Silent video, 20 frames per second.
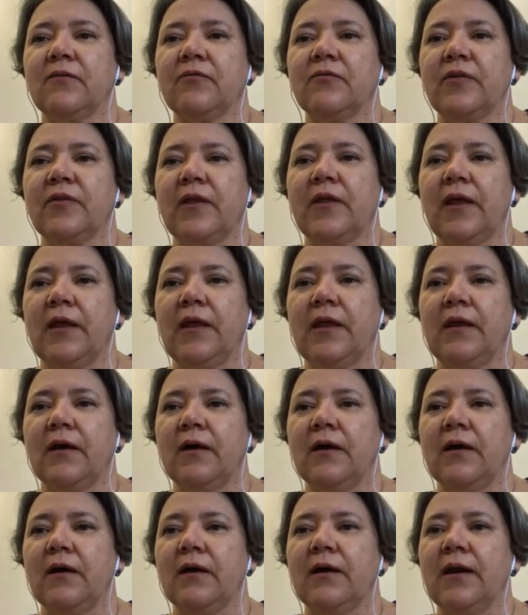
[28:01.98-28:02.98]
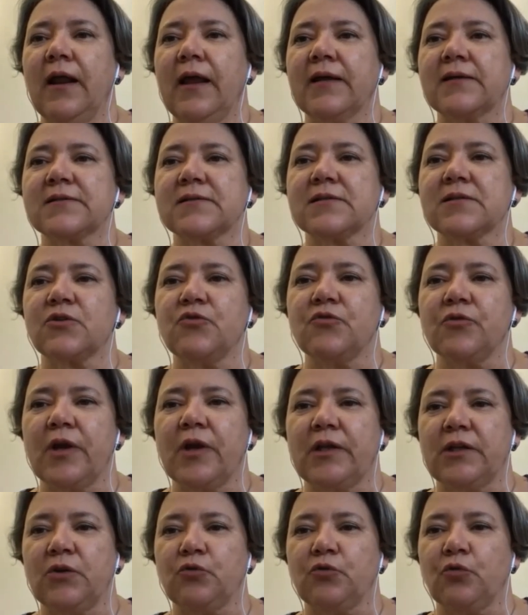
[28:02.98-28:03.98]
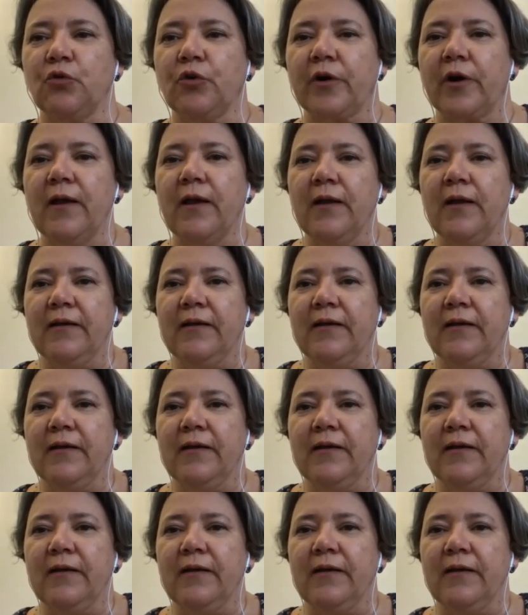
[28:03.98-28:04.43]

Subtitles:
of the next curated tour.